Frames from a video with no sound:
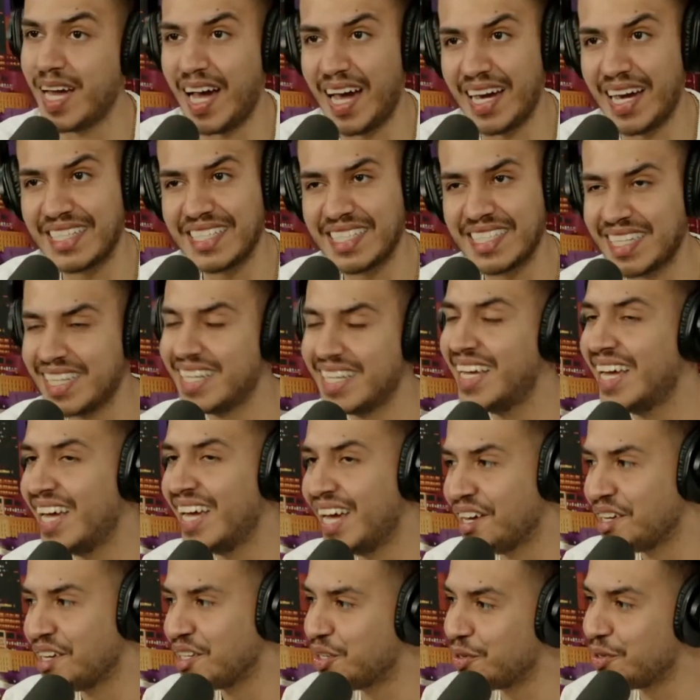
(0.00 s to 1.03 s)
guys.
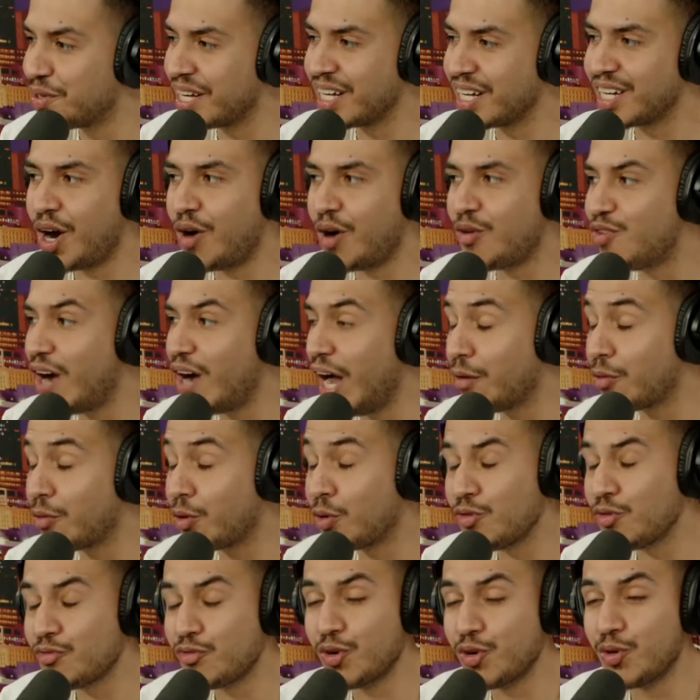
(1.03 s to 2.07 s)
You can go
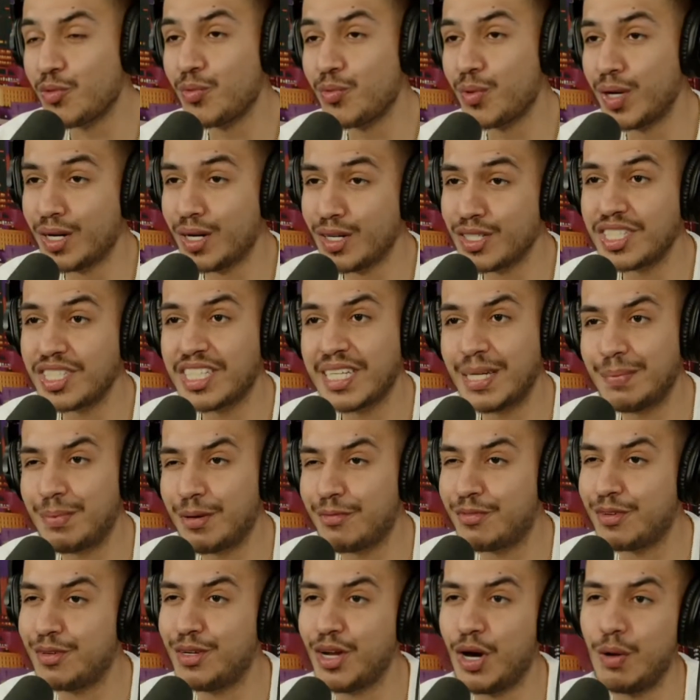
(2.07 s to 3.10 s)
viral for real cheap
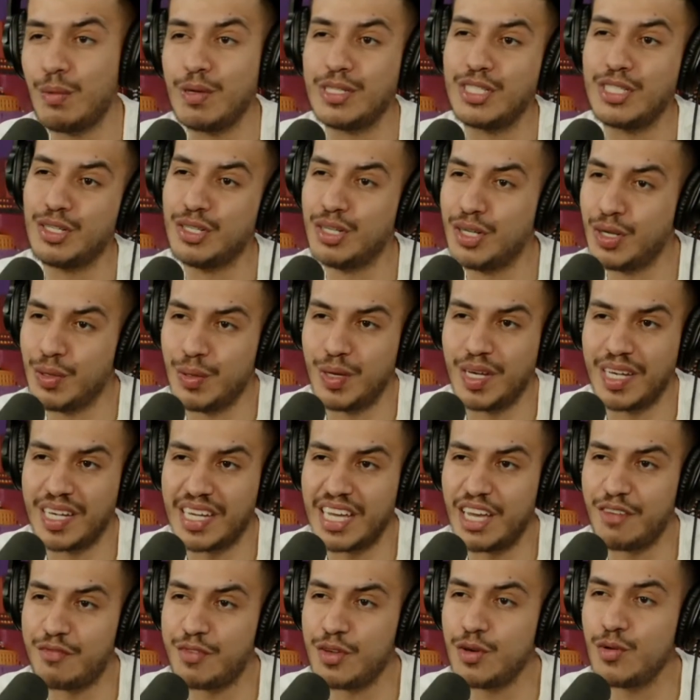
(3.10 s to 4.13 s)
if you know what you're doing.
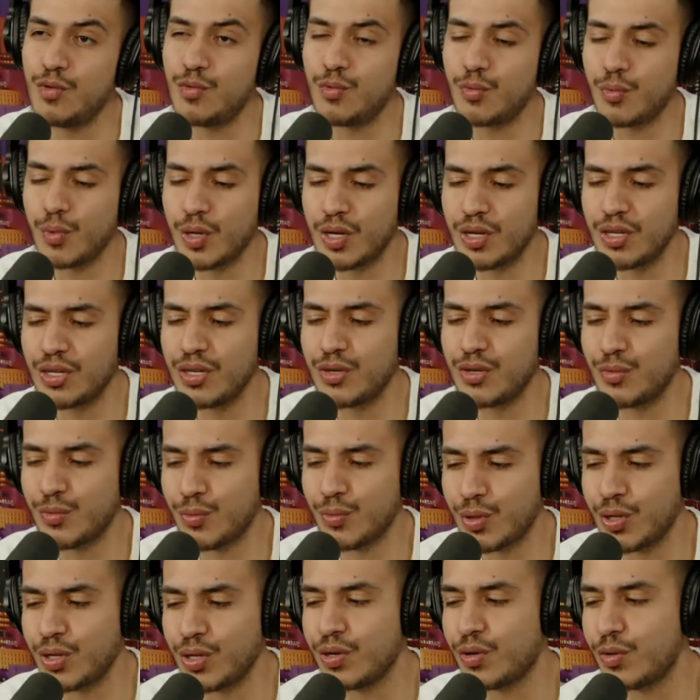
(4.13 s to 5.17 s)
If you really,
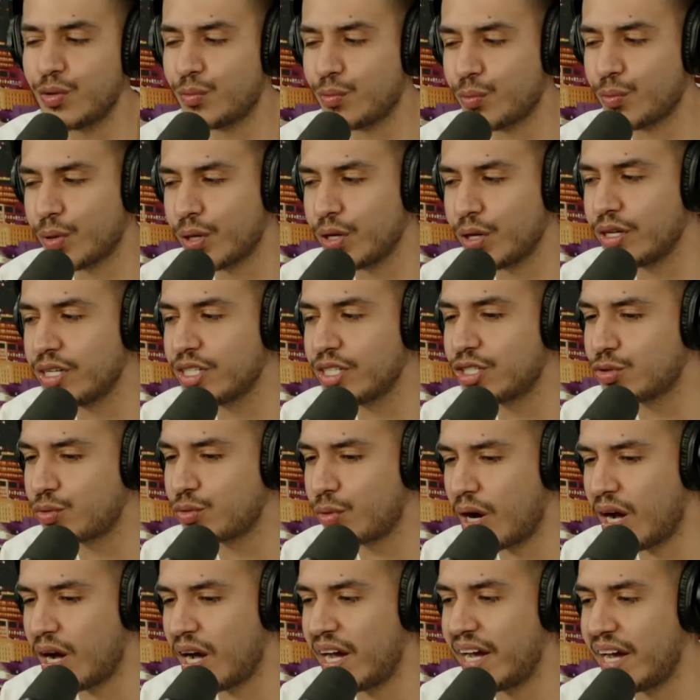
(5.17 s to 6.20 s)
really, really
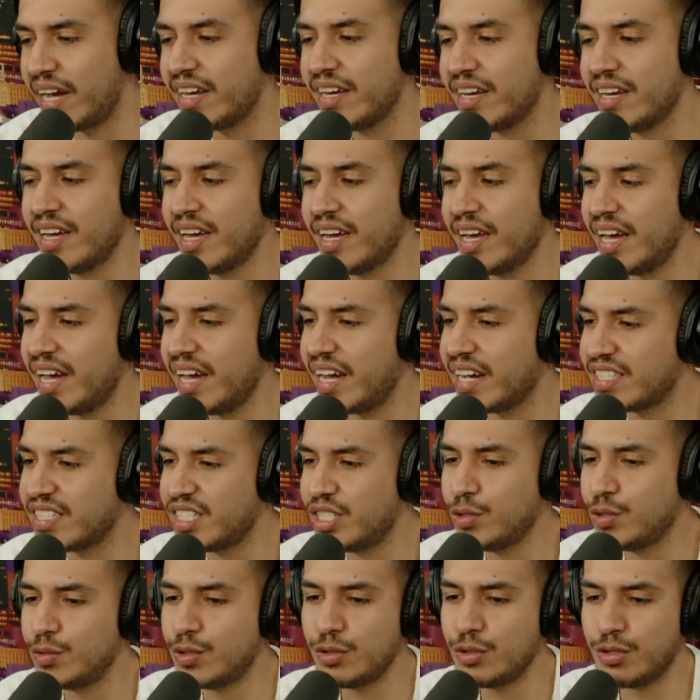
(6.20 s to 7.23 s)
try and
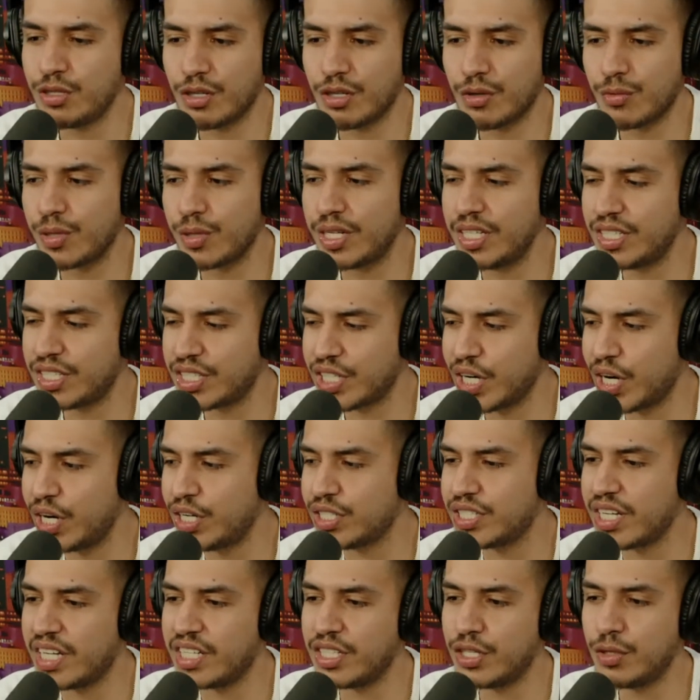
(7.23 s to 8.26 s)
you do your
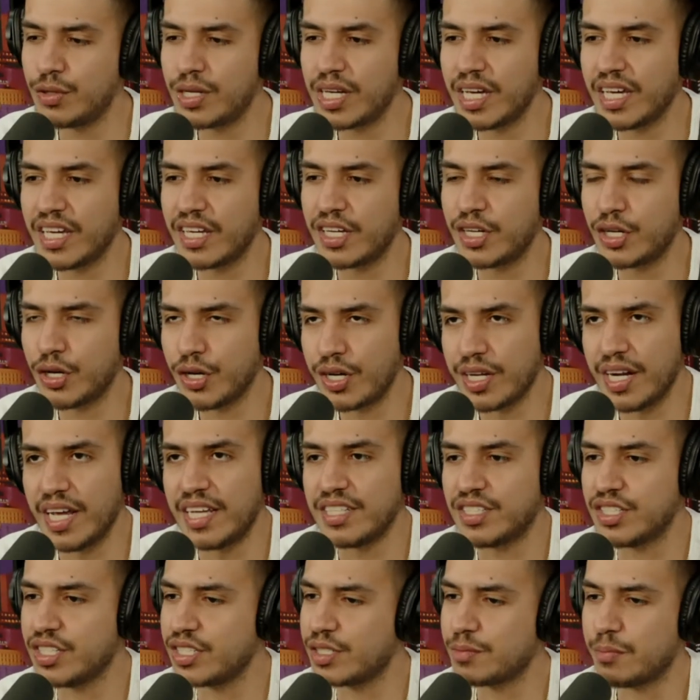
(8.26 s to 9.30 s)
research and you get good
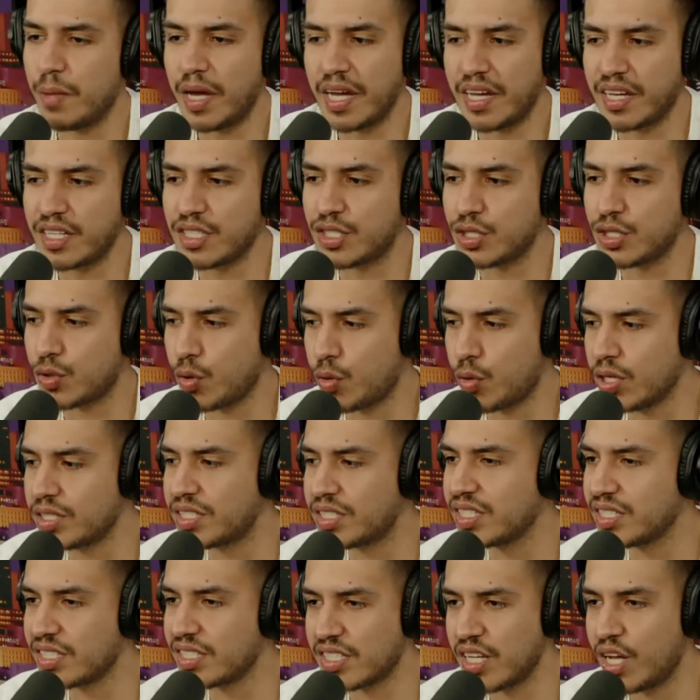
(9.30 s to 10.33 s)
at just making
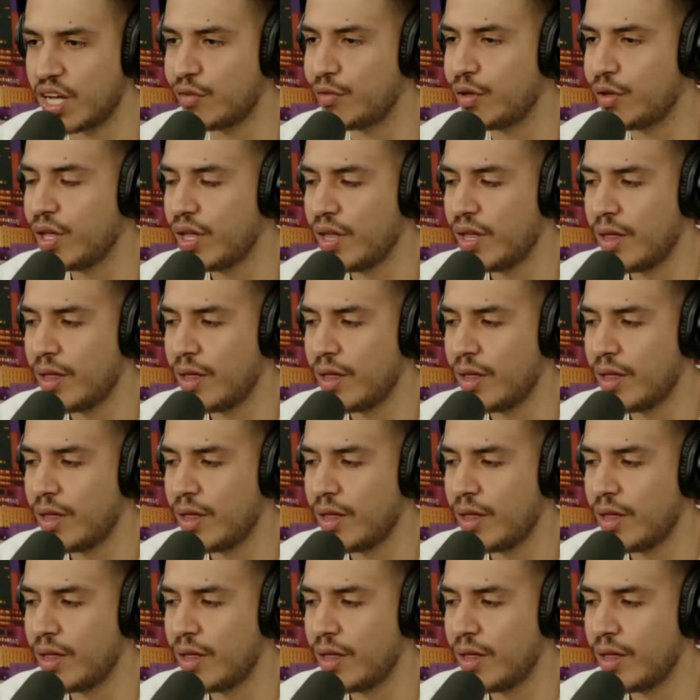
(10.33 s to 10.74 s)
shorts and stuff,